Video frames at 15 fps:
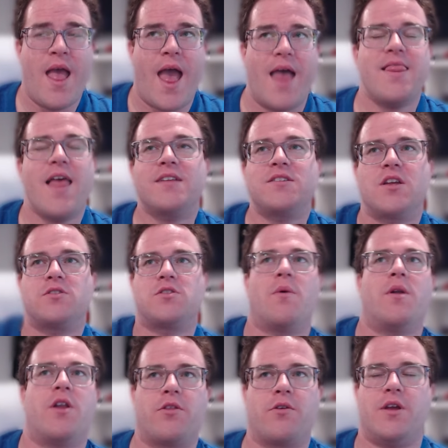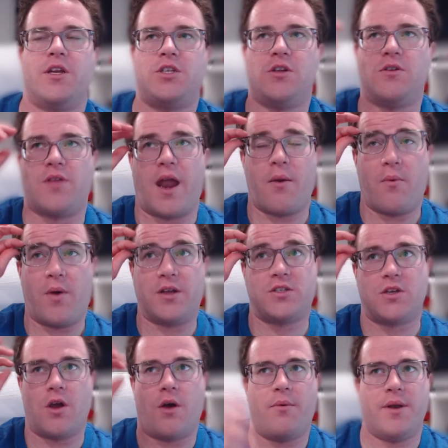And that's also another issue that I want
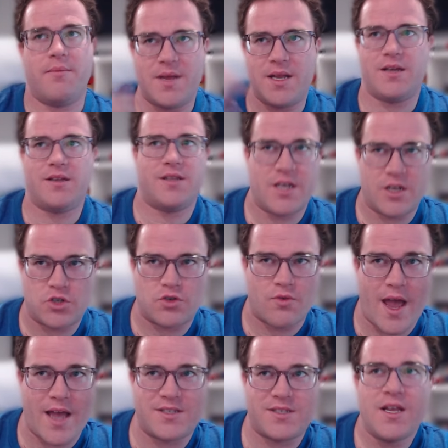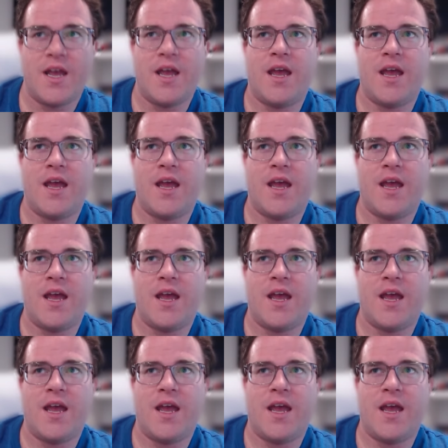to go and immediately address